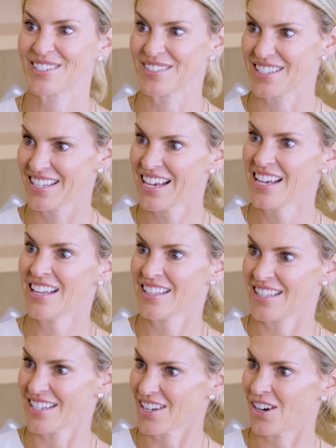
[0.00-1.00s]
So it's mm-hmm.
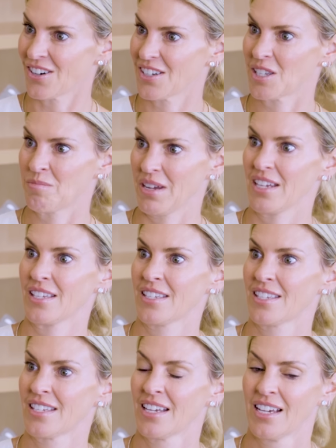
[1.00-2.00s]
this heart
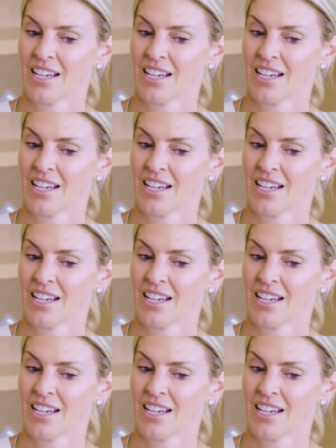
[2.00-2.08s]
space,